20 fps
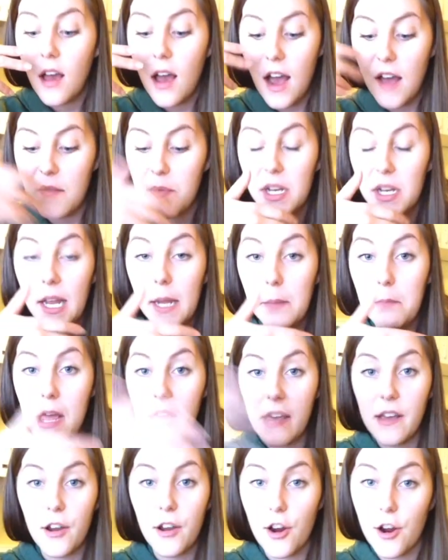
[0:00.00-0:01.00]
I've been, like,
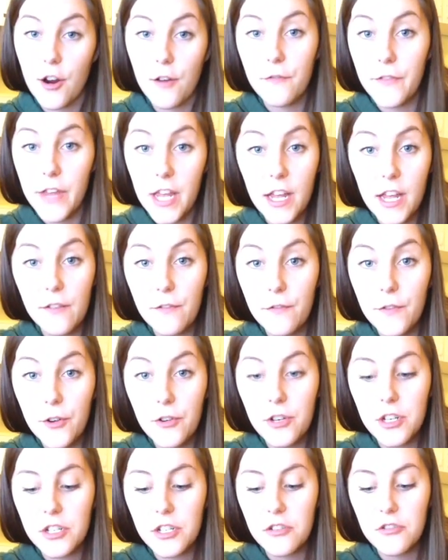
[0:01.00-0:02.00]
making her vegan food,
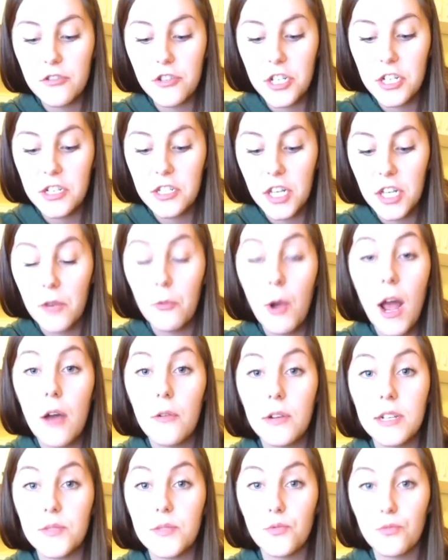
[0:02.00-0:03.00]
and she's like, wow,
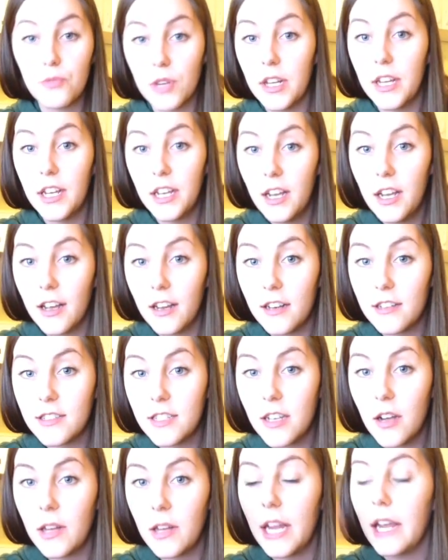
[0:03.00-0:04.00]
it's really good.
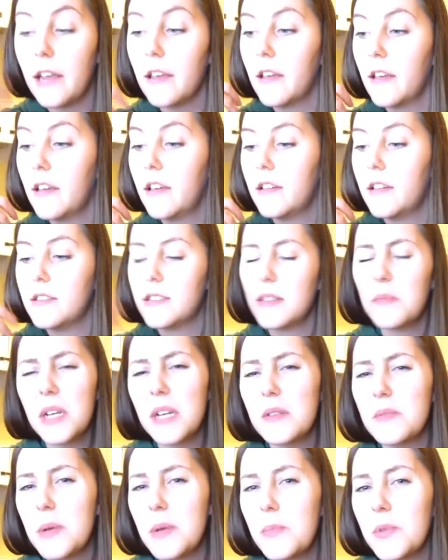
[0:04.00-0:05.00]
So, like,
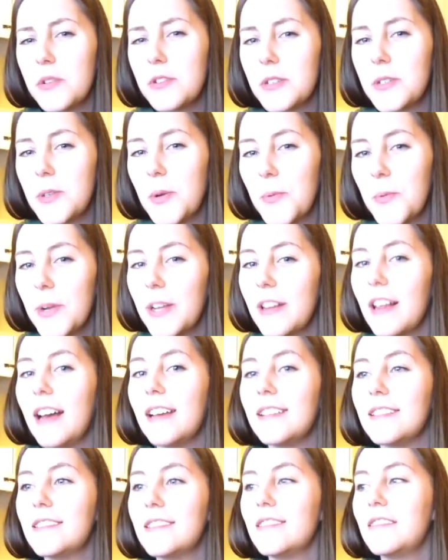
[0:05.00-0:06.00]
sometimes people just don't
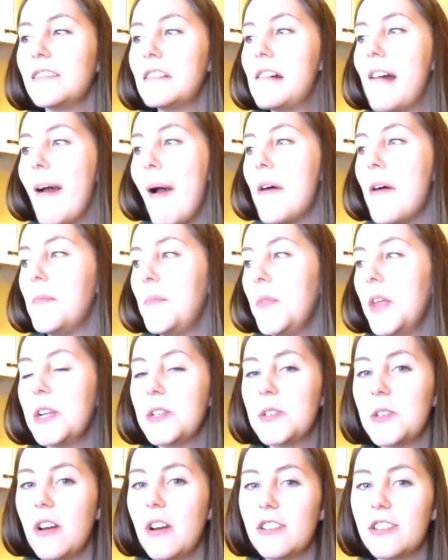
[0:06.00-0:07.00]
realize that
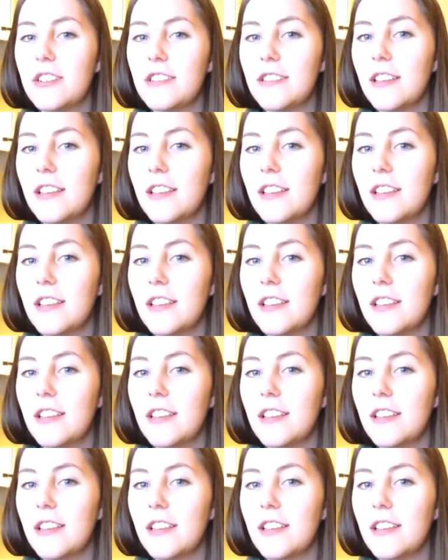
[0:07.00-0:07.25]
it's not just,